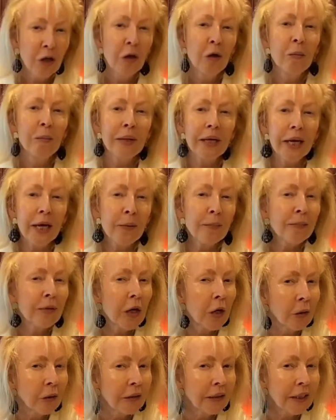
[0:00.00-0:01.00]
but
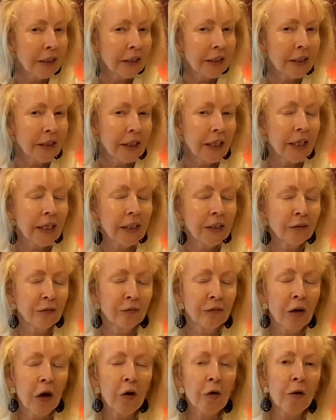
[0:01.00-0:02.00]
hypnosis is
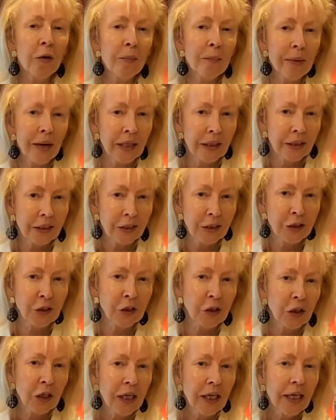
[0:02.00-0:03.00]
very much
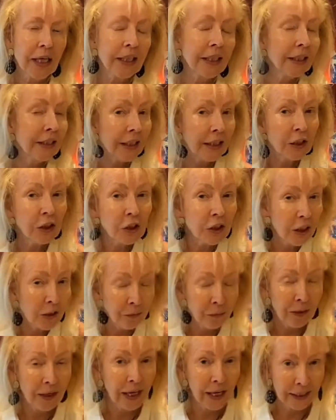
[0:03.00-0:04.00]
essentially
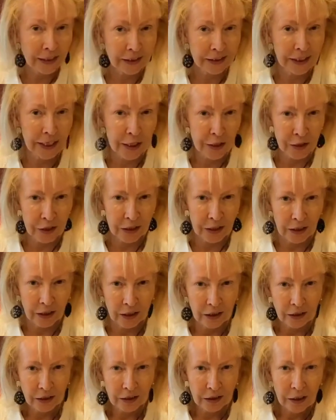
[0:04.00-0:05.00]
relaxation.
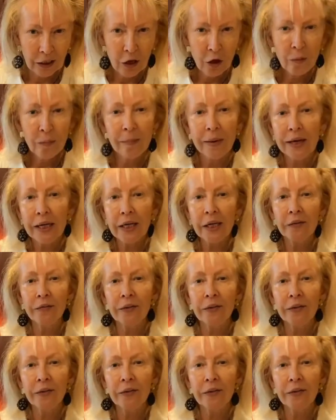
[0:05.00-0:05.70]
Many of the